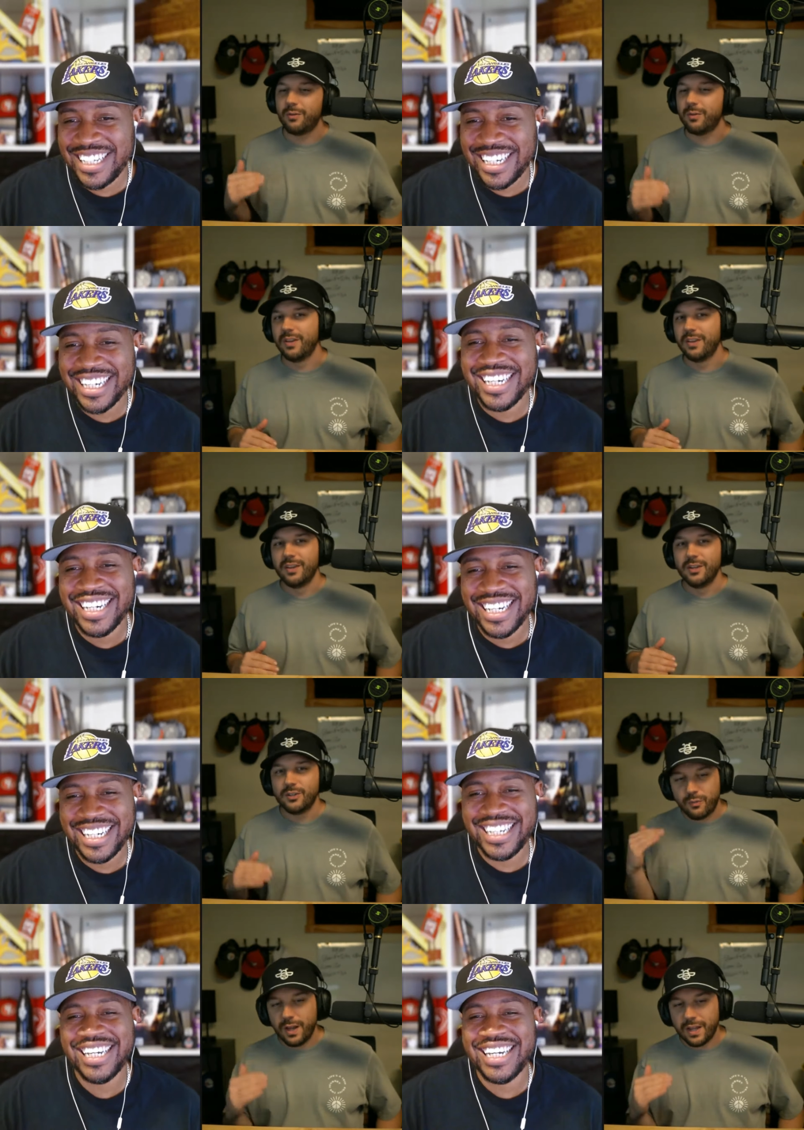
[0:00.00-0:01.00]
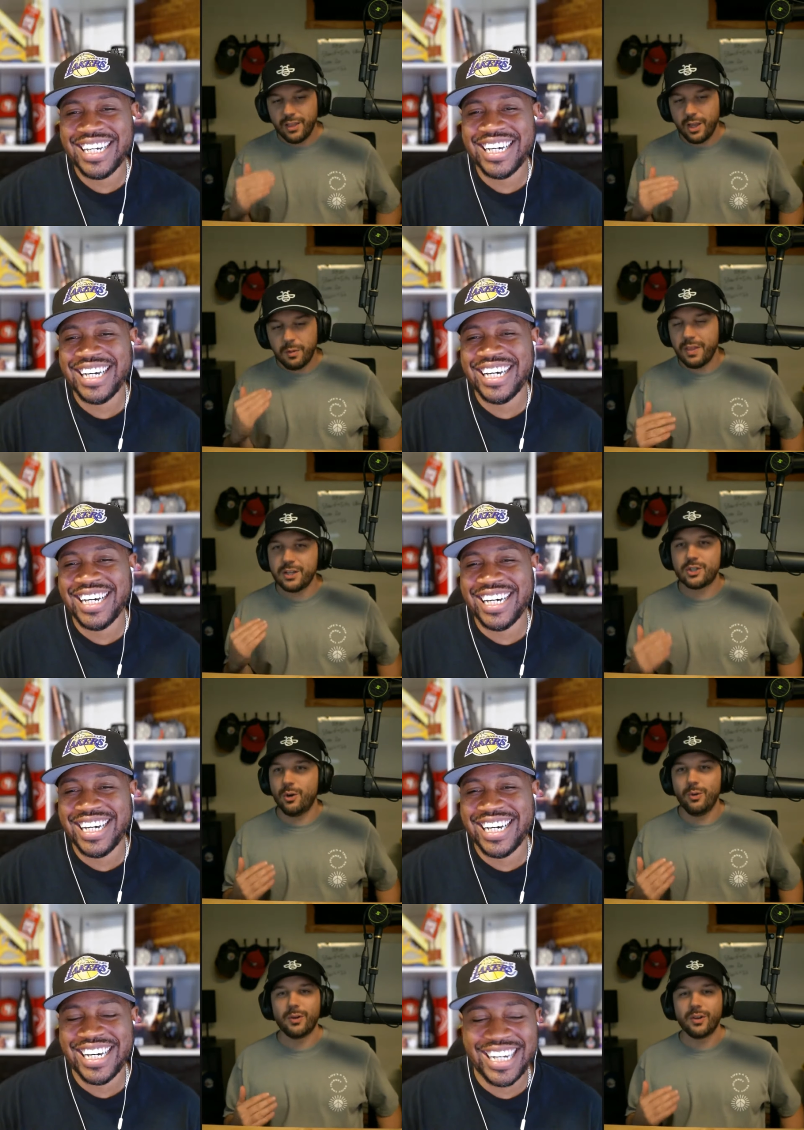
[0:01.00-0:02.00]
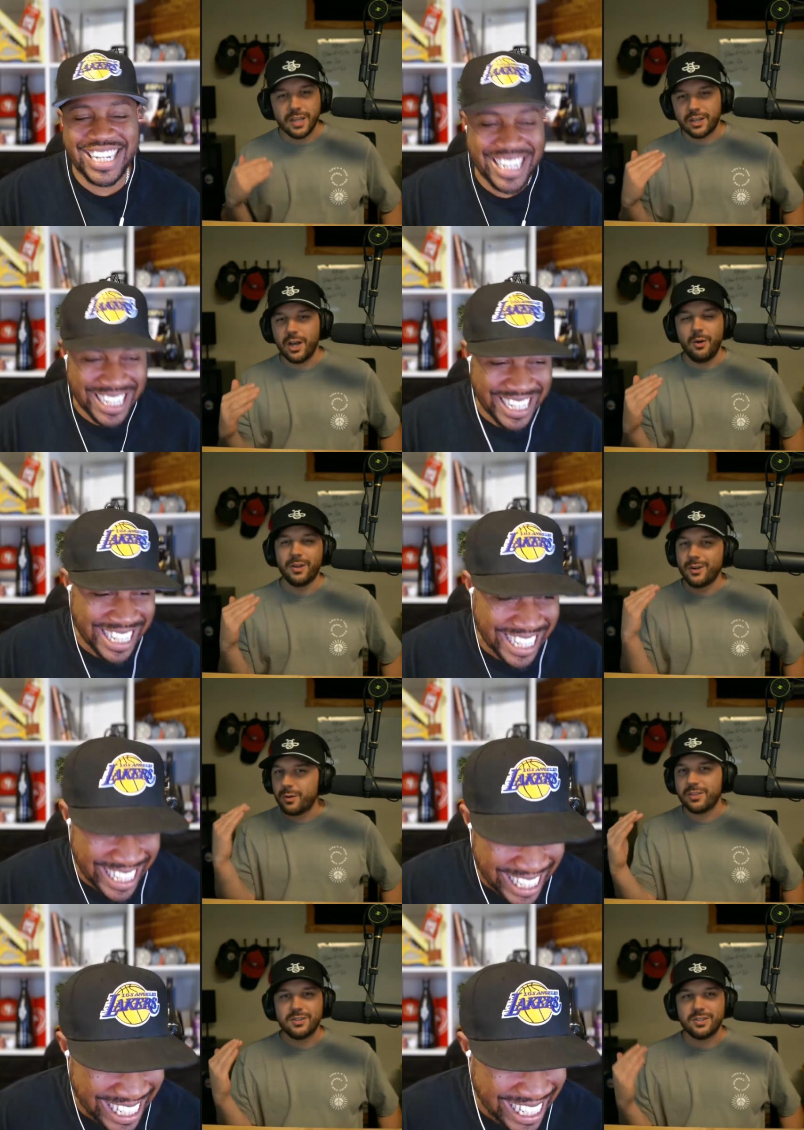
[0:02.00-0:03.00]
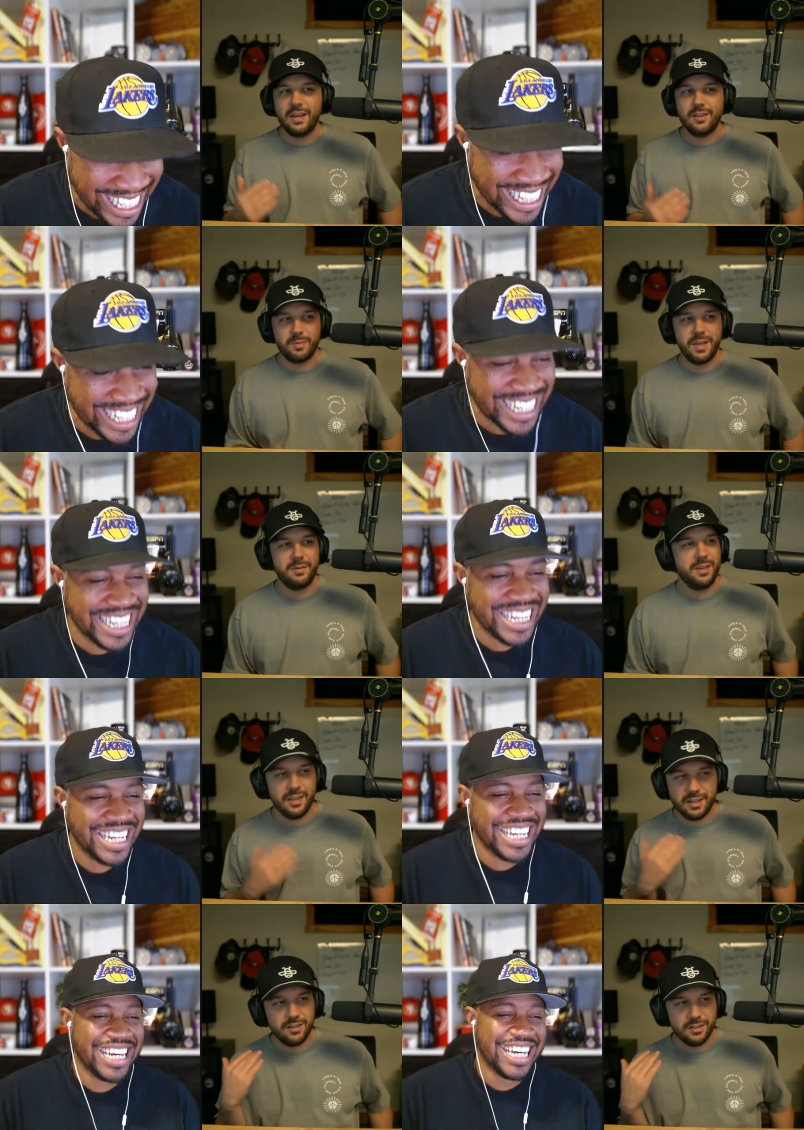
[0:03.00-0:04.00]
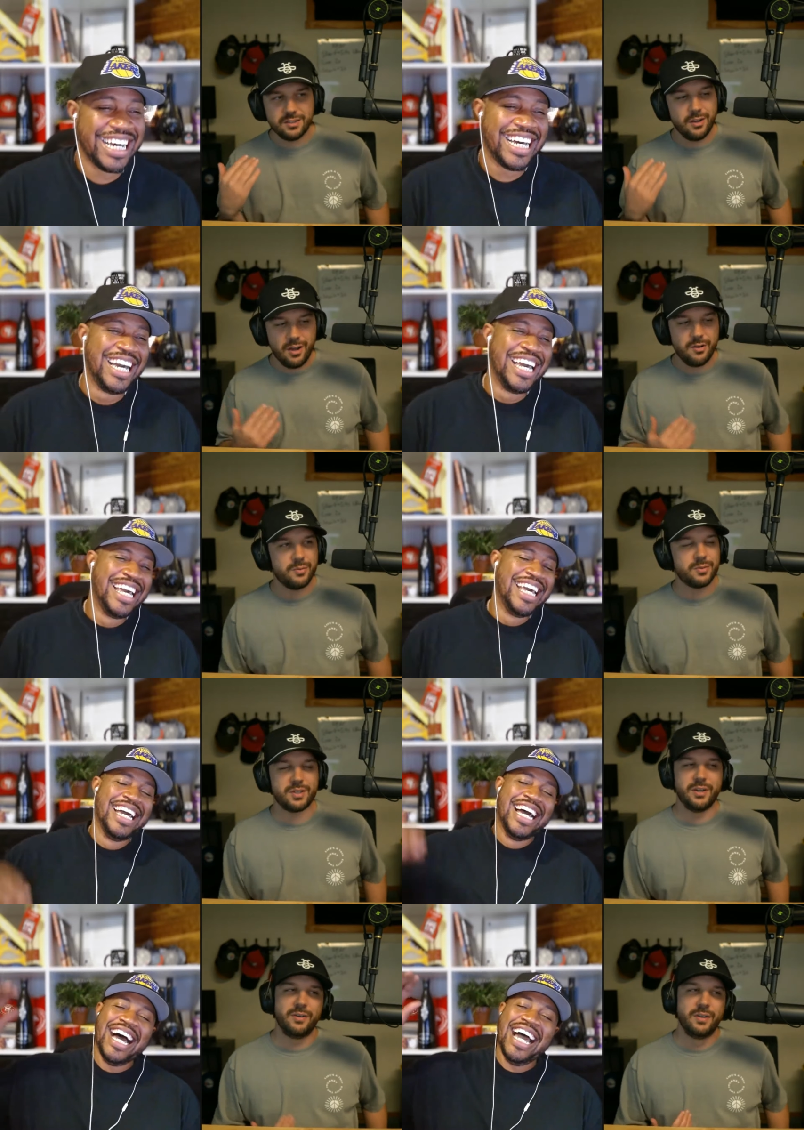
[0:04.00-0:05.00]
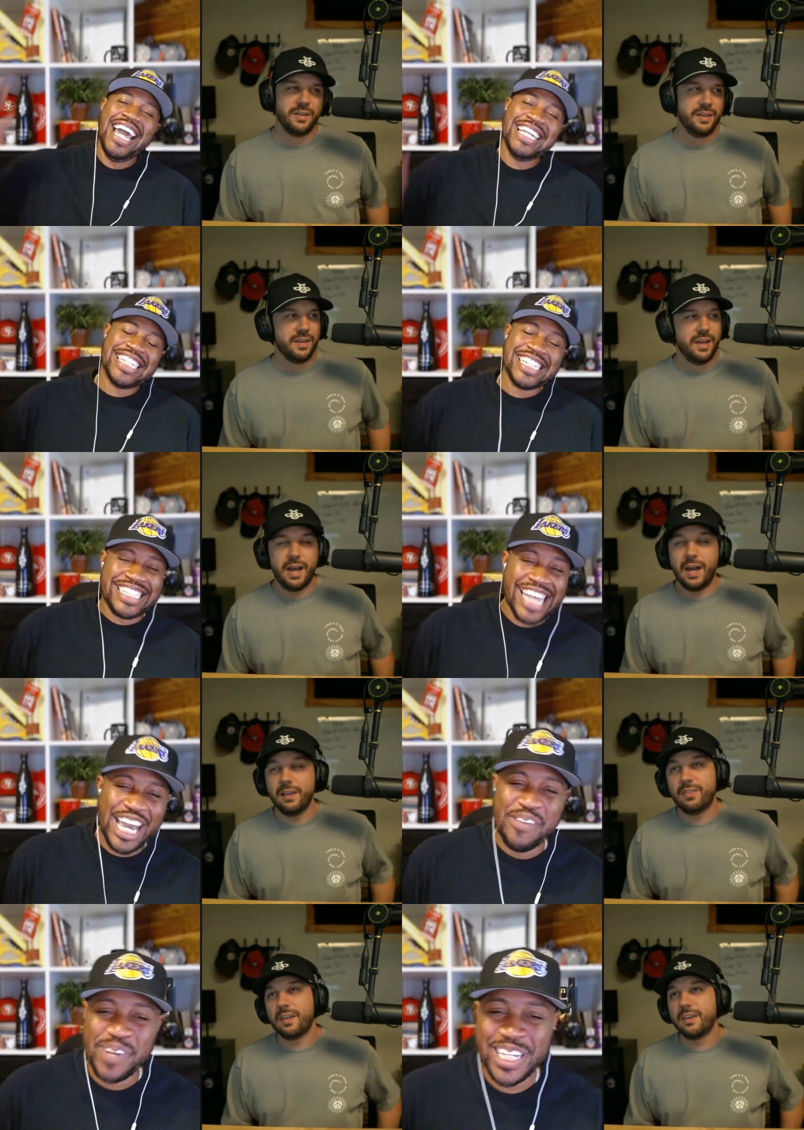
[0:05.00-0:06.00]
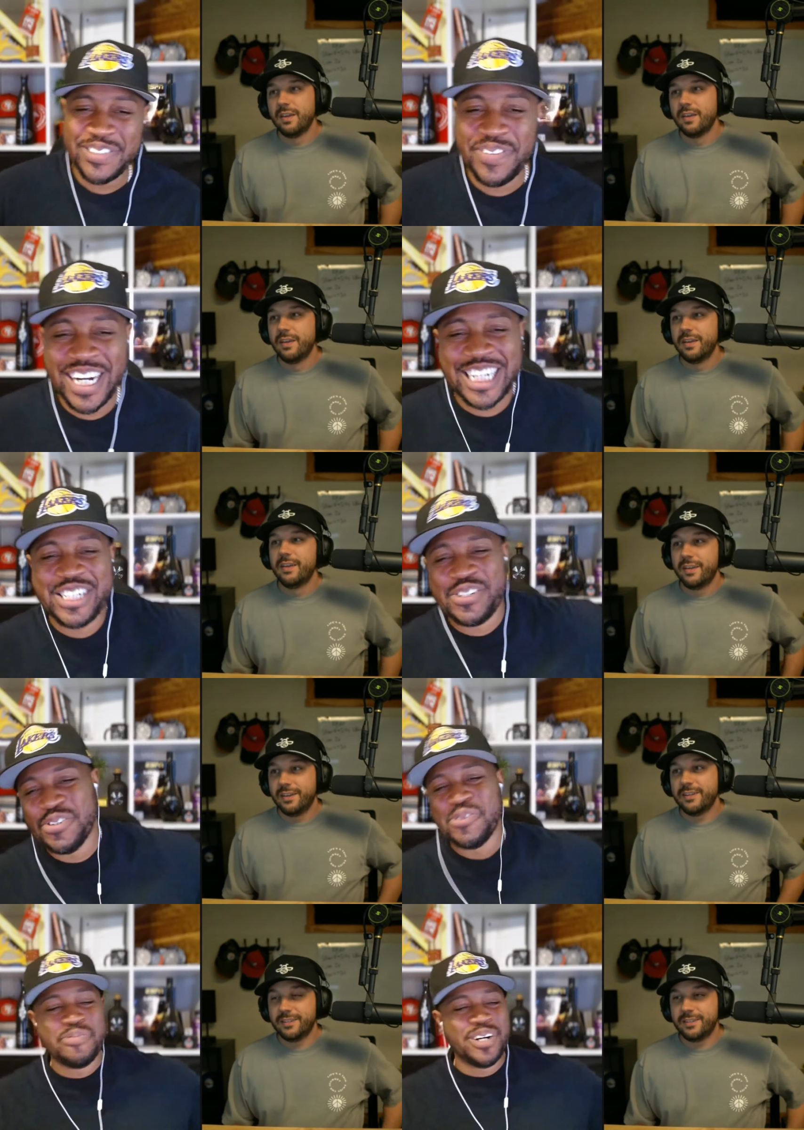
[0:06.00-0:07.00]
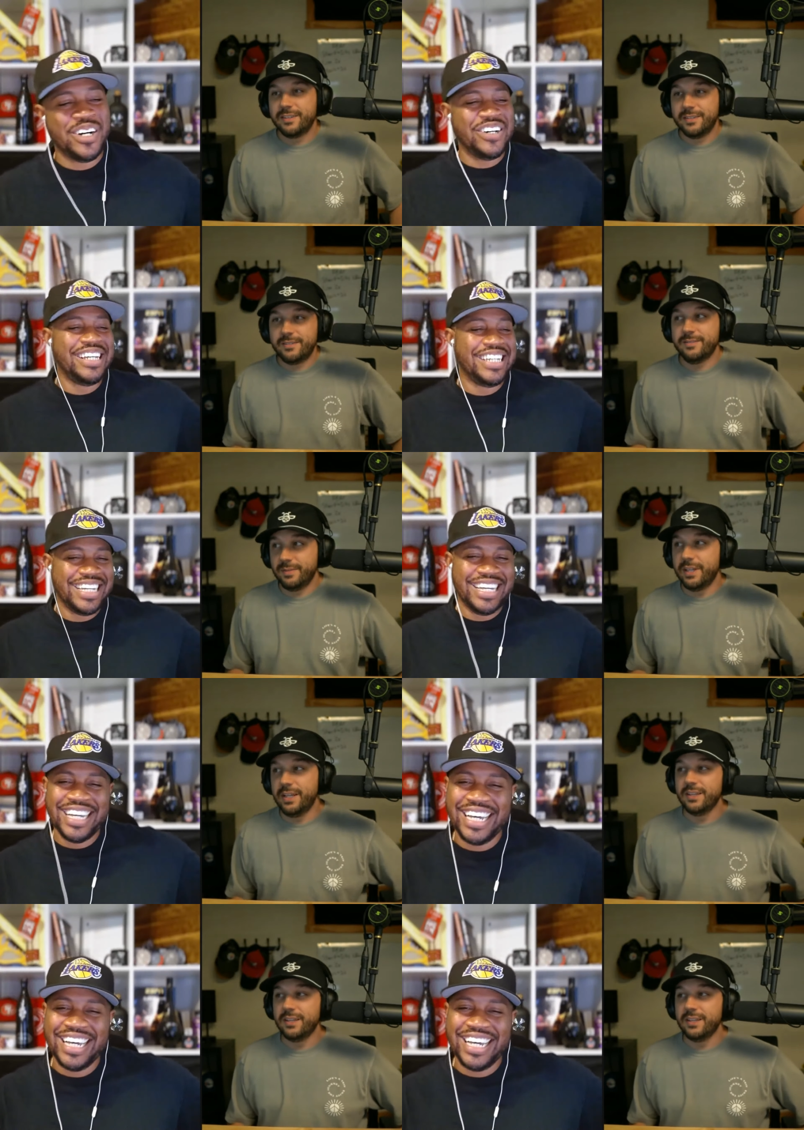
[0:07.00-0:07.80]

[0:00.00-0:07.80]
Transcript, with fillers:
Speaker 1: yeah. fucking lower that shoulder. Get going, north and south, baby. Like, let's go. So I hate I to think, say
Speaker 2: it, but it's fucking true, bro. It is.